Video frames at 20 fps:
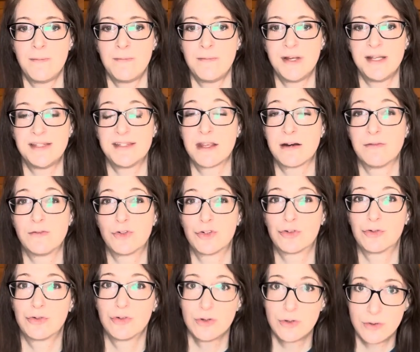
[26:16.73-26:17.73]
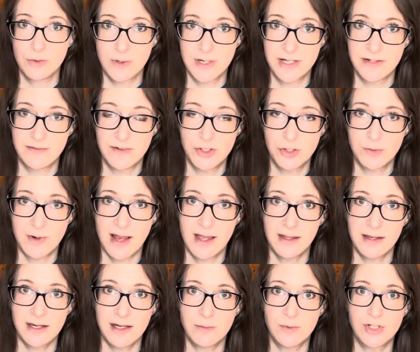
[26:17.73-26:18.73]
instead of true
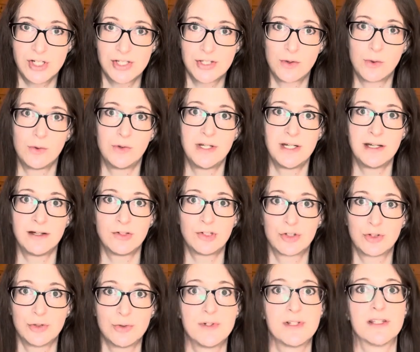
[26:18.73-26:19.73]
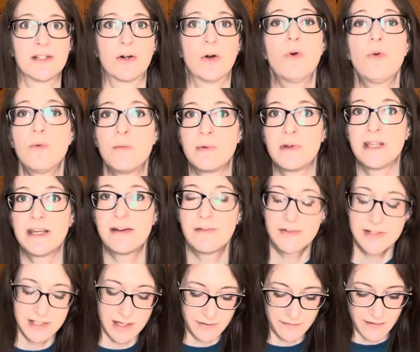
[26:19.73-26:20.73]
individuality, which is holding true to their own
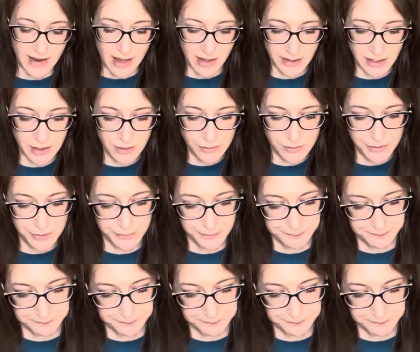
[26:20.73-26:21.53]
beliefs and values.